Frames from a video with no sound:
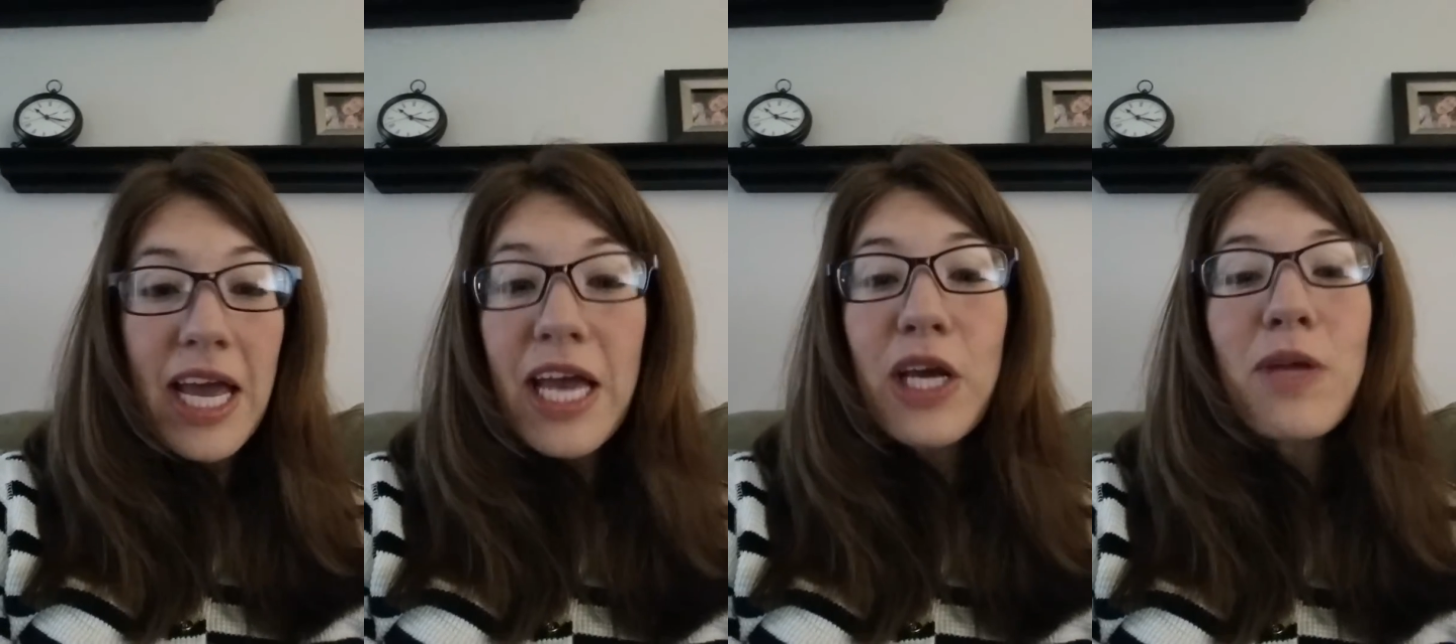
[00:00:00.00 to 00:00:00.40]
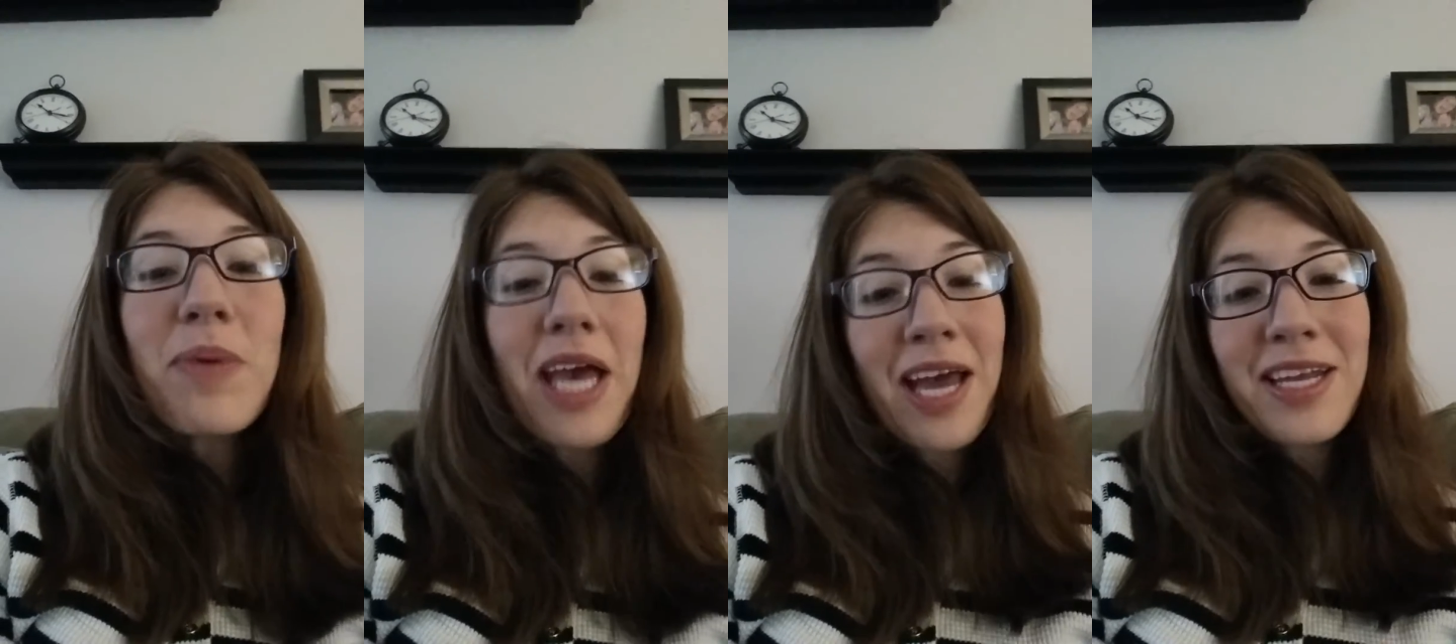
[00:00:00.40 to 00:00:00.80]
It could
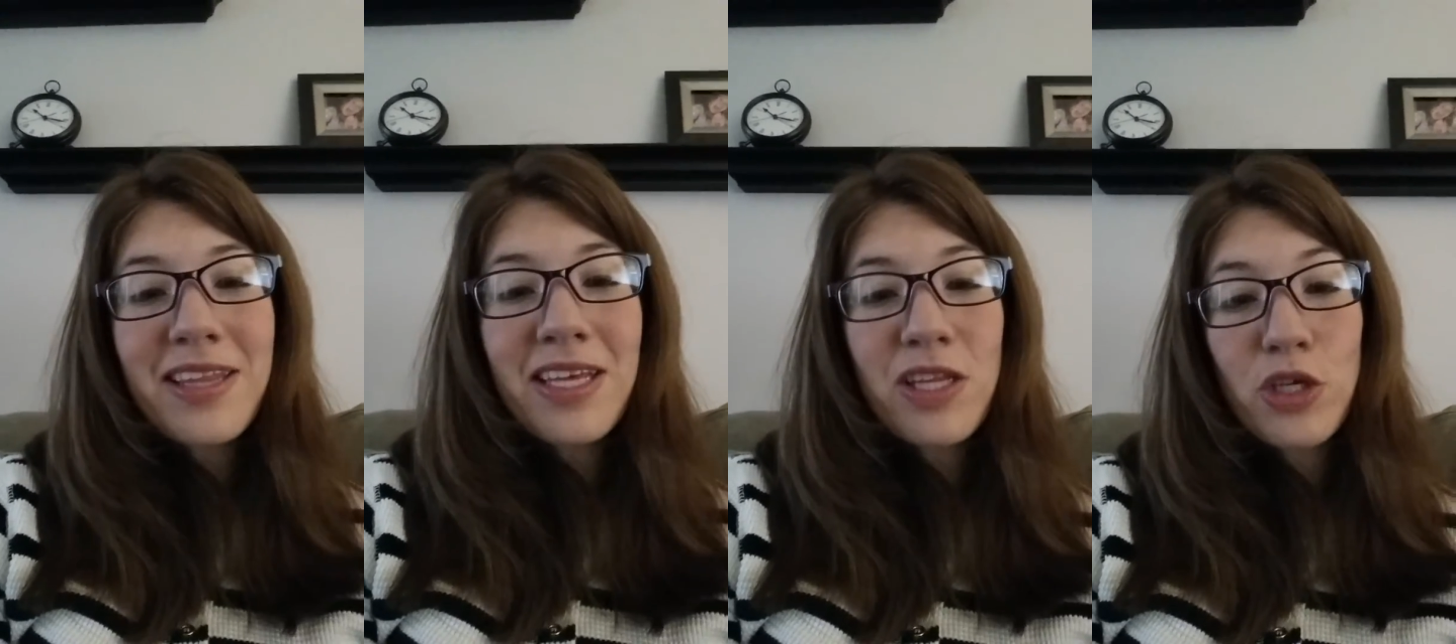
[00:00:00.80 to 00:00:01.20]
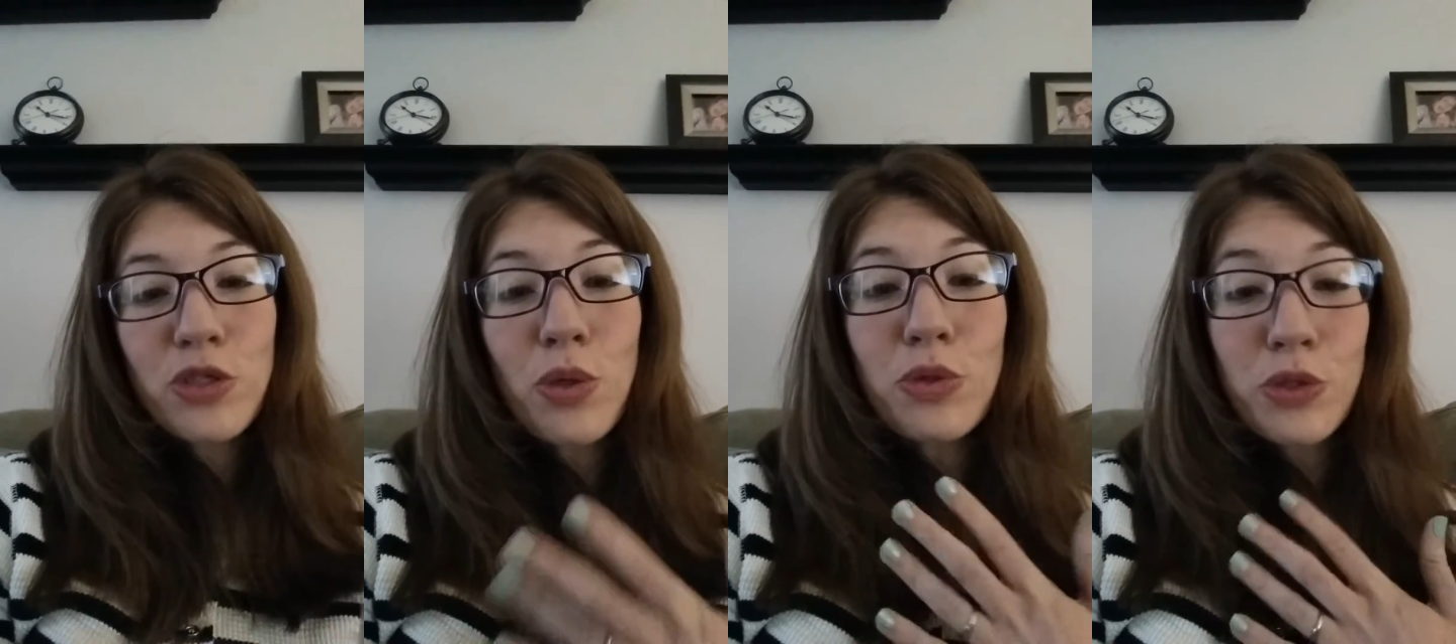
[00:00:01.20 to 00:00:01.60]
be anything that
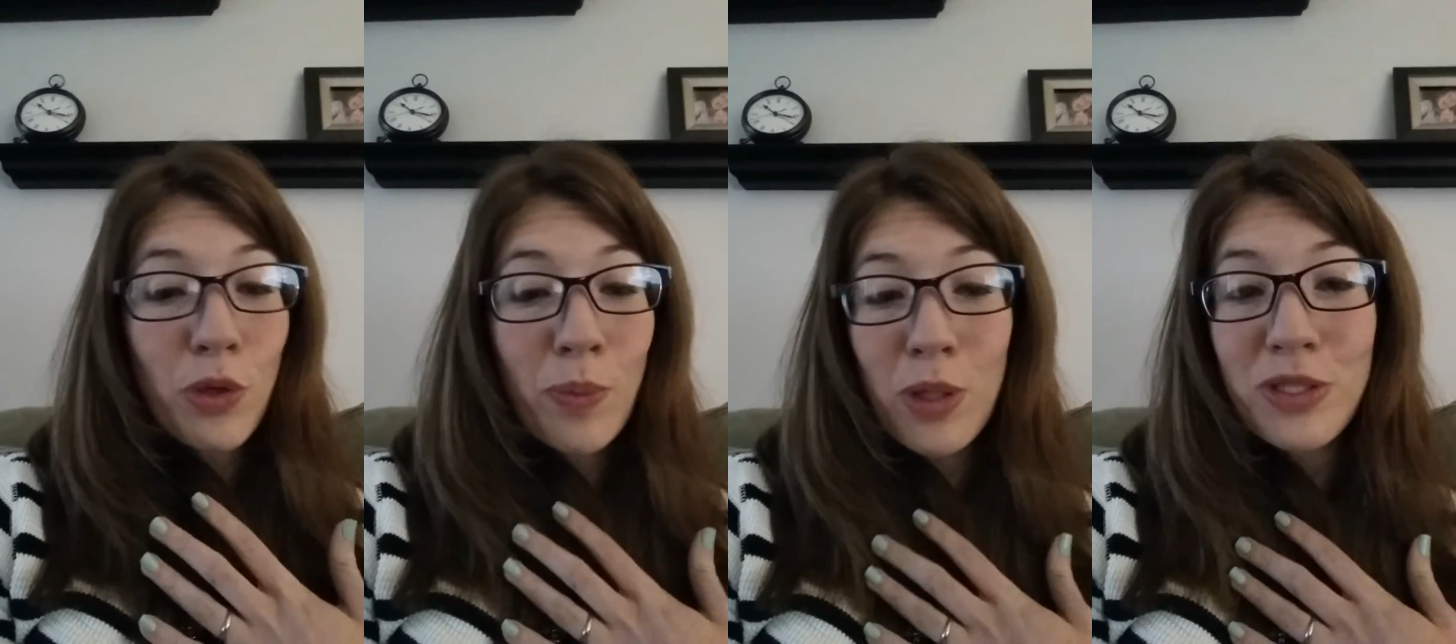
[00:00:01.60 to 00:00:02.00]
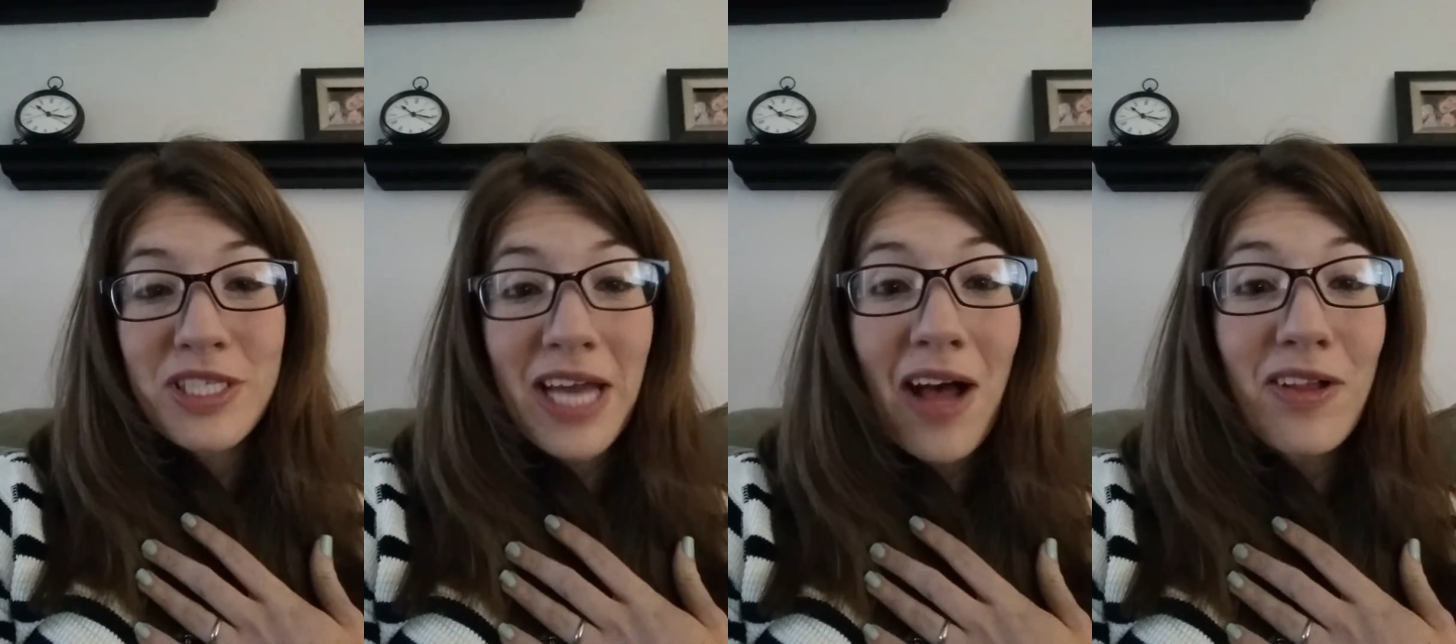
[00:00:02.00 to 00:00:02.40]
shows your
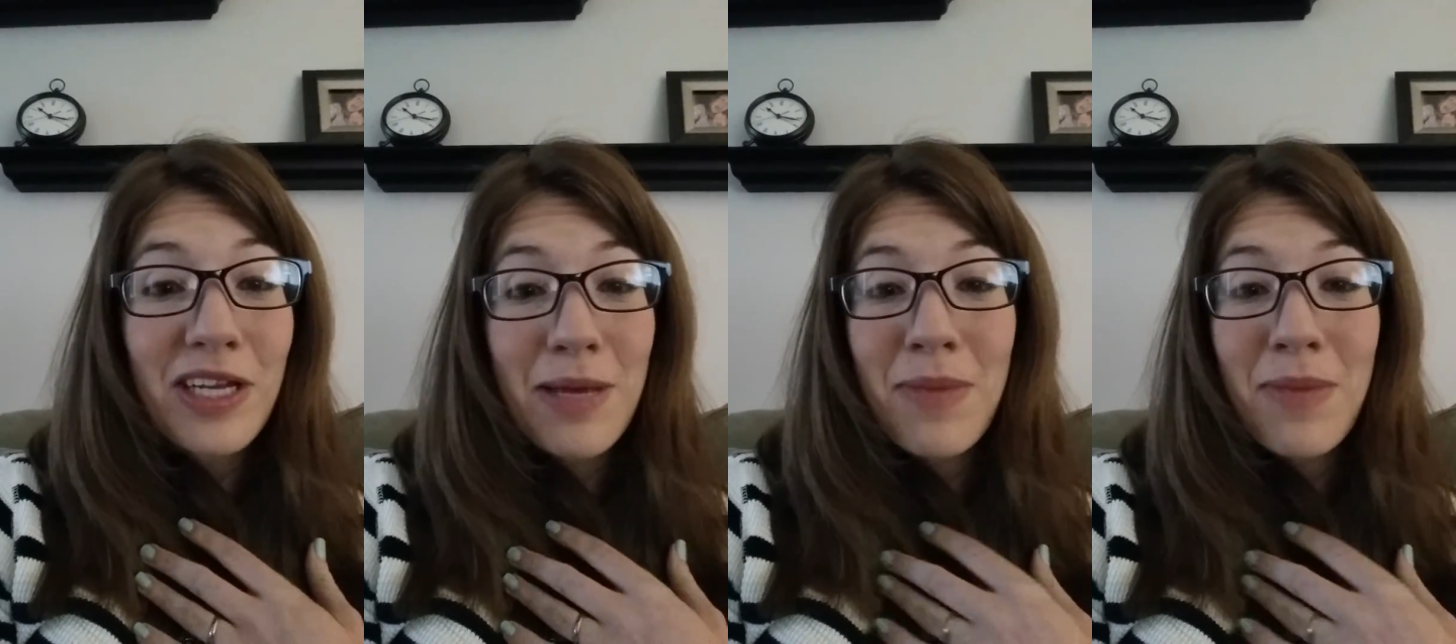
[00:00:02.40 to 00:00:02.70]
personality.